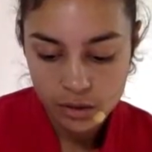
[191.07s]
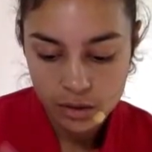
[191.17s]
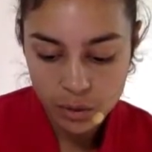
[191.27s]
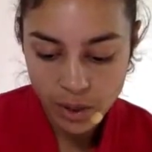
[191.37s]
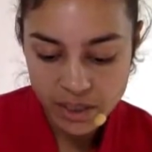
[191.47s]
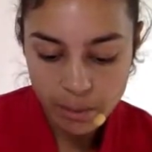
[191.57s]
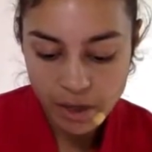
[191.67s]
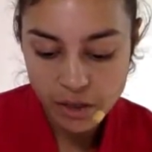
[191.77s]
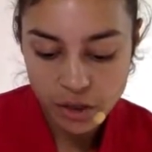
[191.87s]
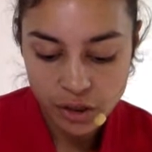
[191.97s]
So as I
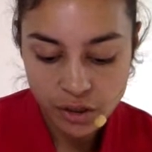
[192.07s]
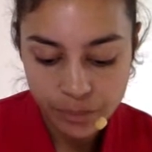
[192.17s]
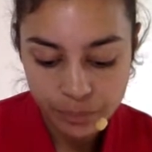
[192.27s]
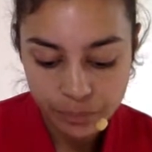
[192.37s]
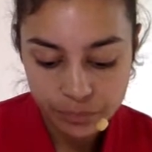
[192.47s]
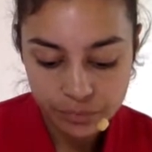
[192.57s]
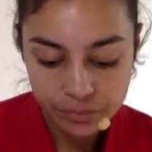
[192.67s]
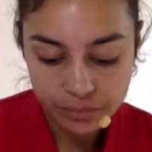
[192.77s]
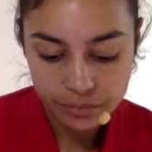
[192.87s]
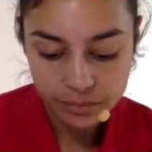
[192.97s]
mentioned,
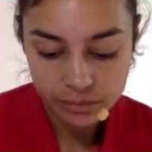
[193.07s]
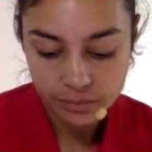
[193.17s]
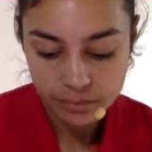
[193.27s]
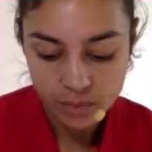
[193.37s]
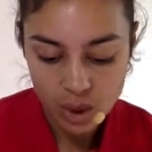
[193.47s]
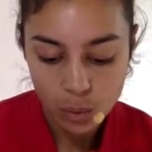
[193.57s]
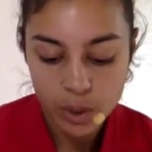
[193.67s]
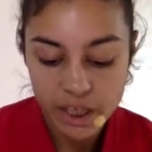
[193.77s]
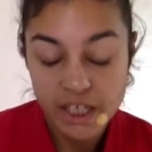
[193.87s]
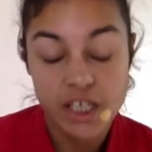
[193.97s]

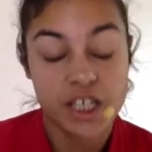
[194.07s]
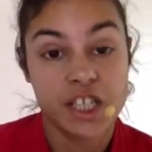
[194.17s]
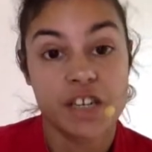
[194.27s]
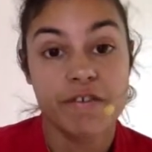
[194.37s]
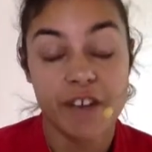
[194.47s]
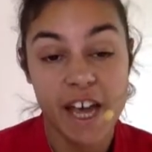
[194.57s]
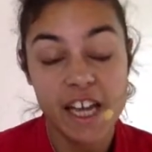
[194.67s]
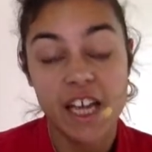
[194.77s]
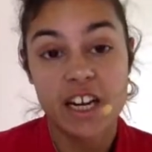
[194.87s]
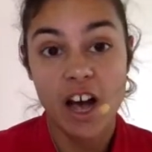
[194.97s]
we need to
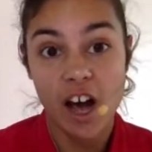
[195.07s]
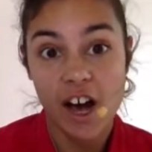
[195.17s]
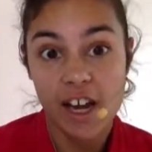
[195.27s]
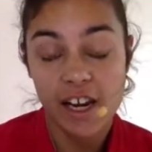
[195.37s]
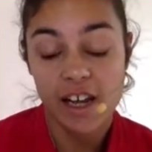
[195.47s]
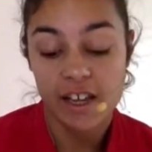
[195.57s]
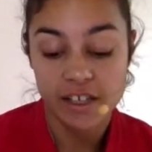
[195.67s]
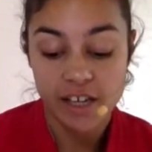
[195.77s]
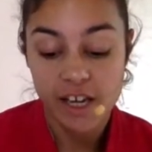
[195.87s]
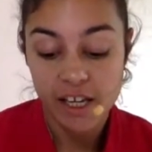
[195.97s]
survey and highlight